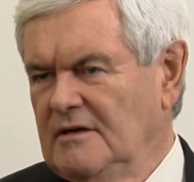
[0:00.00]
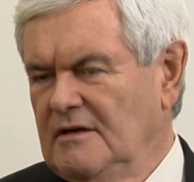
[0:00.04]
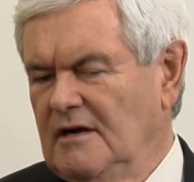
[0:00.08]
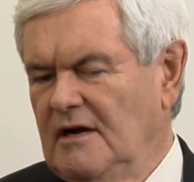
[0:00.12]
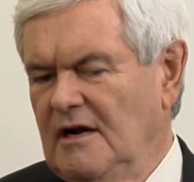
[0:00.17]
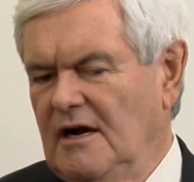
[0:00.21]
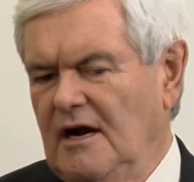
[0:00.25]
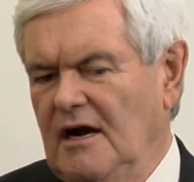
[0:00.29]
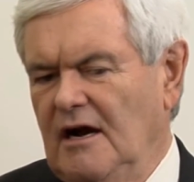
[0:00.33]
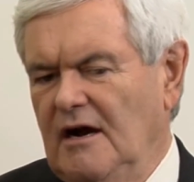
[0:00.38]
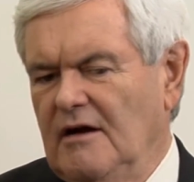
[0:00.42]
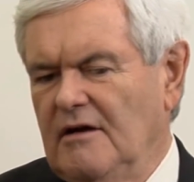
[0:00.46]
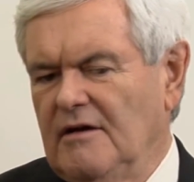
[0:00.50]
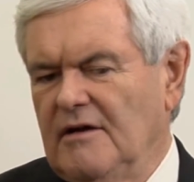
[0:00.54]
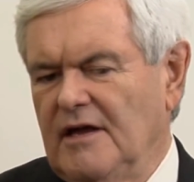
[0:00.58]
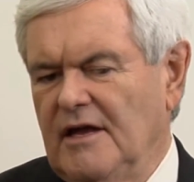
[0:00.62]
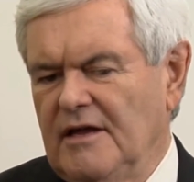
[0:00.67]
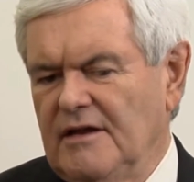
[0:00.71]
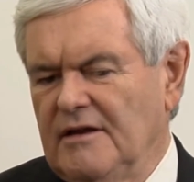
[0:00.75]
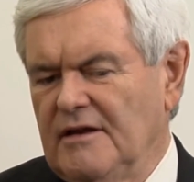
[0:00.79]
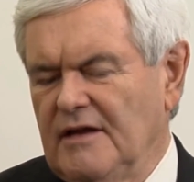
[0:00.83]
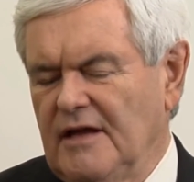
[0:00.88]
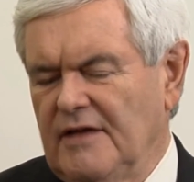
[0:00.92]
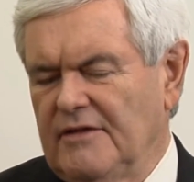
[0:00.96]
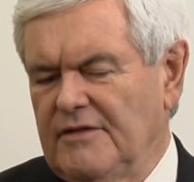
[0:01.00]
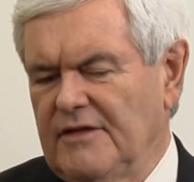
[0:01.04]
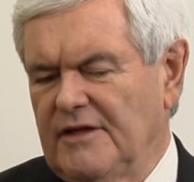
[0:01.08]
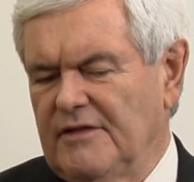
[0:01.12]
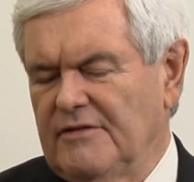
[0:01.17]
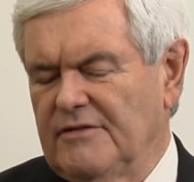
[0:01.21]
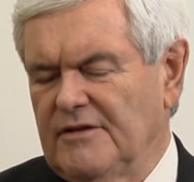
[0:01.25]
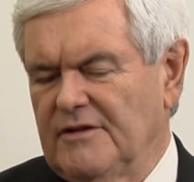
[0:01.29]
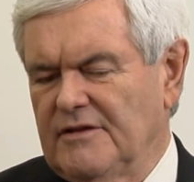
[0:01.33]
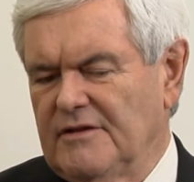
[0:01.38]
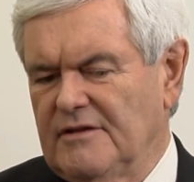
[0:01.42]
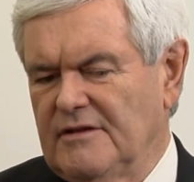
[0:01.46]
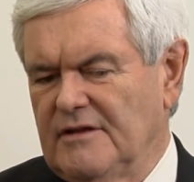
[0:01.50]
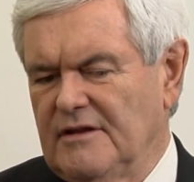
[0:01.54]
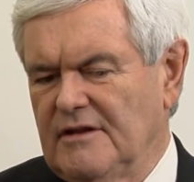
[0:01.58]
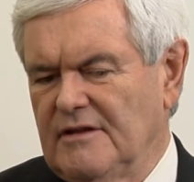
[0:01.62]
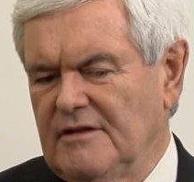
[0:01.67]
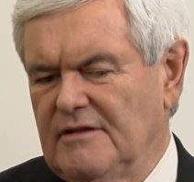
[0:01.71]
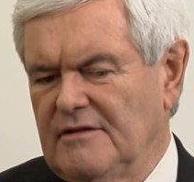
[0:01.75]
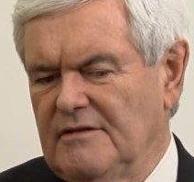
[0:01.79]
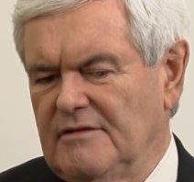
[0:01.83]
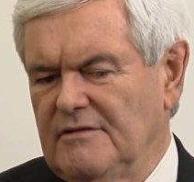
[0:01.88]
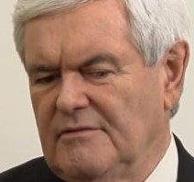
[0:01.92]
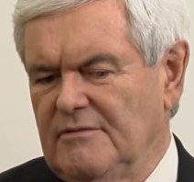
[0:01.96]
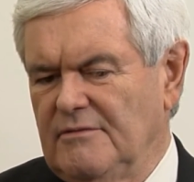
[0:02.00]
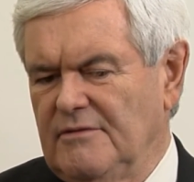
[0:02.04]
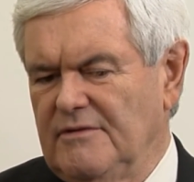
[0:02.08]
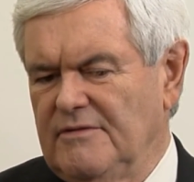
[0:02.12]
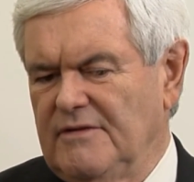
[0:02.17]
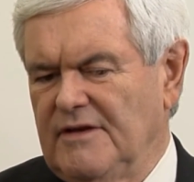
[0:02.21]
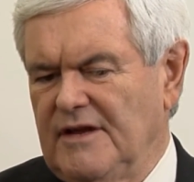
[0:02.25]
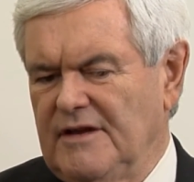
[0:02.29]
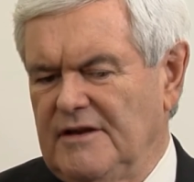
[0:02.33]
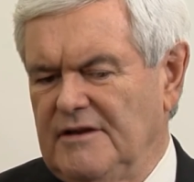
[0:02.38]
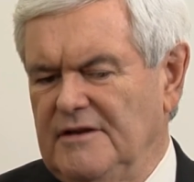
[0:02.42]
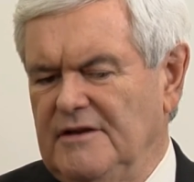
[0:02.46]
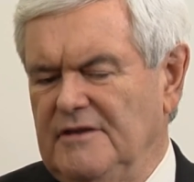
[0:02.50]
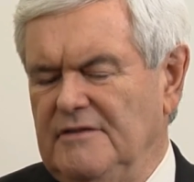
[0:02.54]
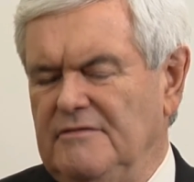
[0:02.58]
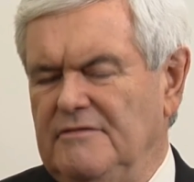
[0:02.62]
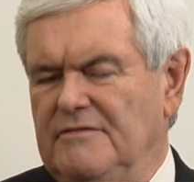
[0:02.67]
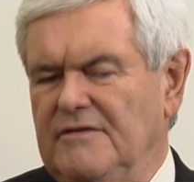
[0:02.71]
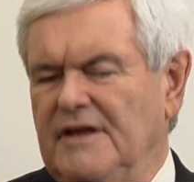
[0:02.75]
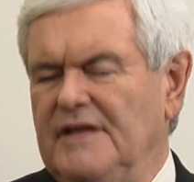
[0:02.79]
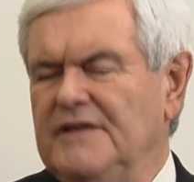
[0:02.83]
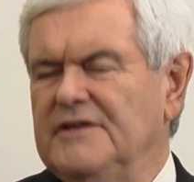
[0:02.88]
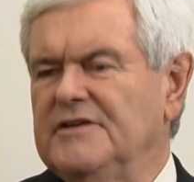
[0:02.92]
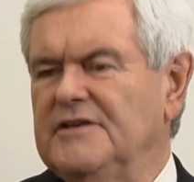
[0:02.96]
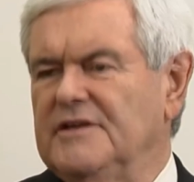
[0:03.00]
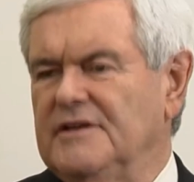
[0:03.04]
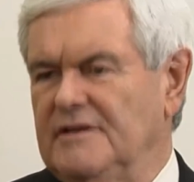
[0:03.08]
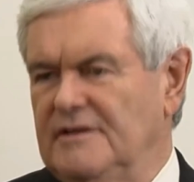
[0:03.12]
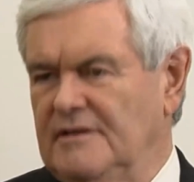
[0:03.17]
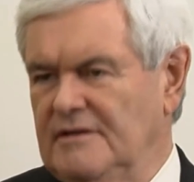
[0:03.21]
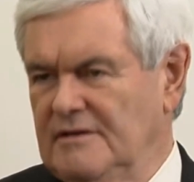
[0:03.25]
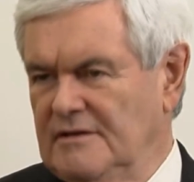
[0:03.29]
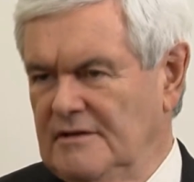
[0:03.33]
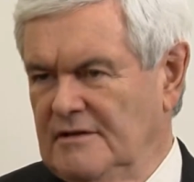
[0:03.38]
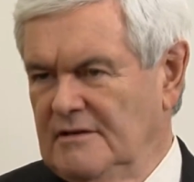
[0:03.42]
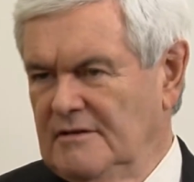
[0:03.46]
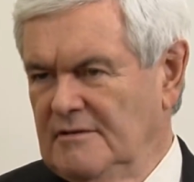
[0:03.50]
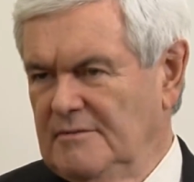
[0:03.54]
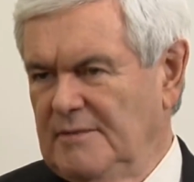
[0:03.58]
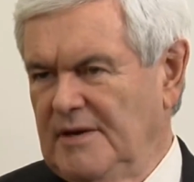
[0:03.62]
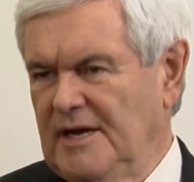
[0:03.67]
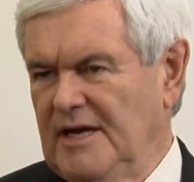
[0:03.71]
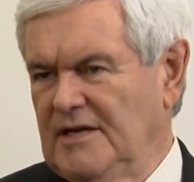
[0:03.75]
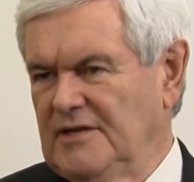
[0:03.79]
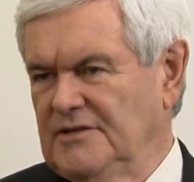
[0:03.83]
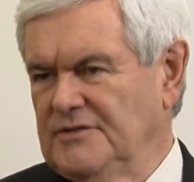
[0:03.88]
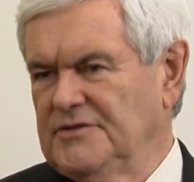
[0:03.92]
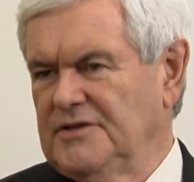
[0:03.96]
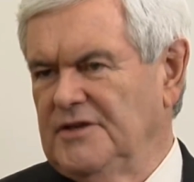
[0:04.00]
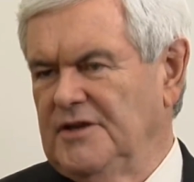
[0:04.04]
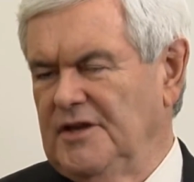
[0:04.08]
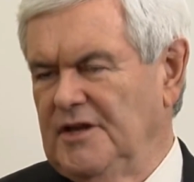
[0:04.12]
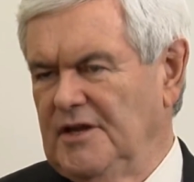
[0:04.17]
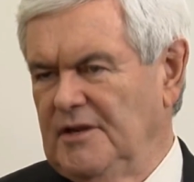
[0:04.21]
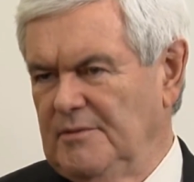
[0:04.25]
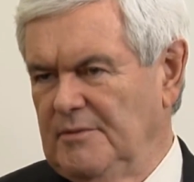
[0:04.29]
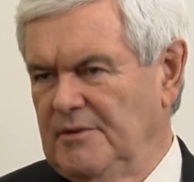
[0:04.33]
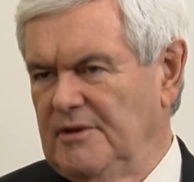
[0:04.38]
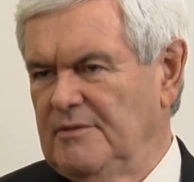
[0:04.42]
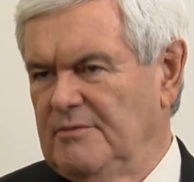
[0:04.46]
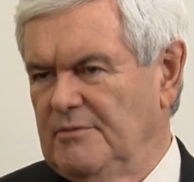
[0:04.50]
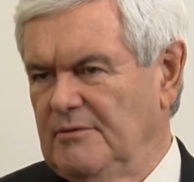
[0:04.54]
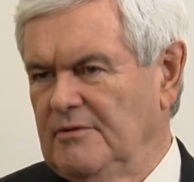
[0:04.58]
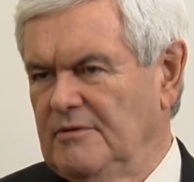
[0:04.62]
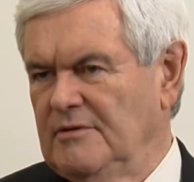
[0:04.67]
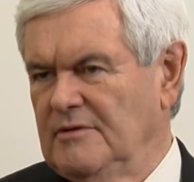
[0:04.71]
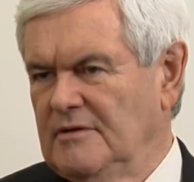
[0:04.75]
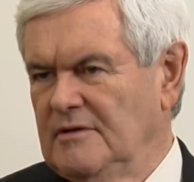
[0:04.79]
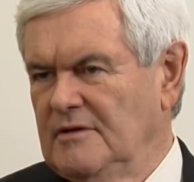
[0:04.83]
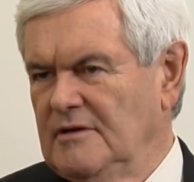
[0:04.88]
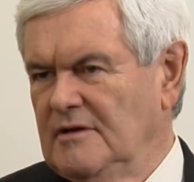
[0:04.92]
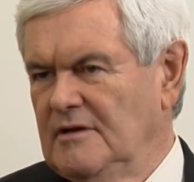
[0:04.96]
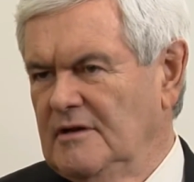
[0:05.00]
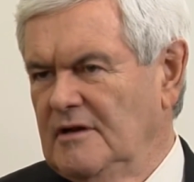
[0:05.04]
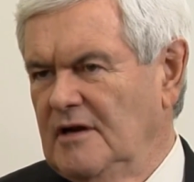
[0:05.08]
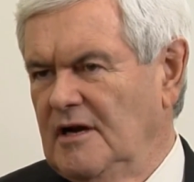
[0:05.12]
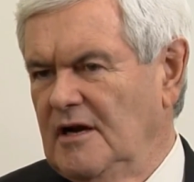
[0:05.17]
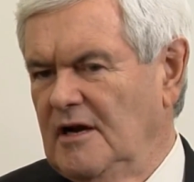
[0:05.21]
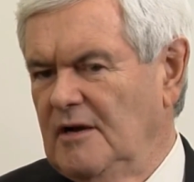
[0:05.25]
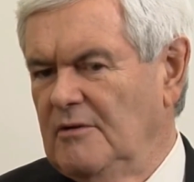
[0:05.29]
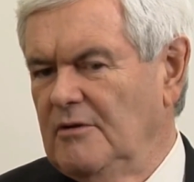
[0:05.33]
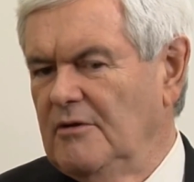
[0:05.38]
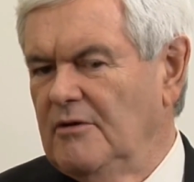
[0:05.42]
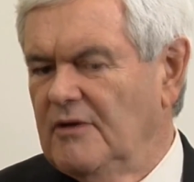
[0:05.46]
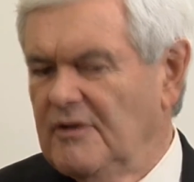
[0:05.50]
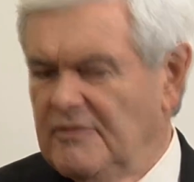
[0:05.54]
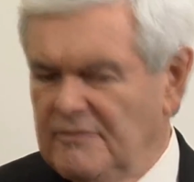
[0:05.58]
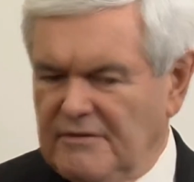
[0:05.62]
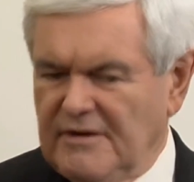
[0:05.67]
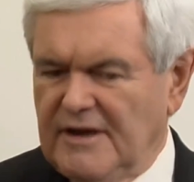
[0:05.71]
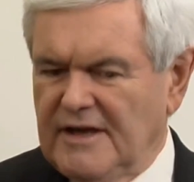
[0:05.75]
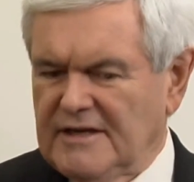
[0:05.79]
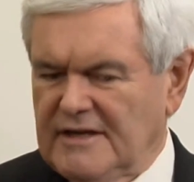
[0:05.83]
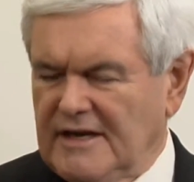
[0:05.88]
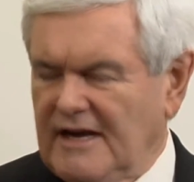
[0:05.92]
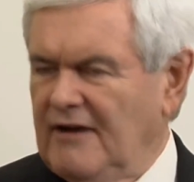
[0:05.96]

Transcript: And I think that we've had an invented Palestinian people who are in fact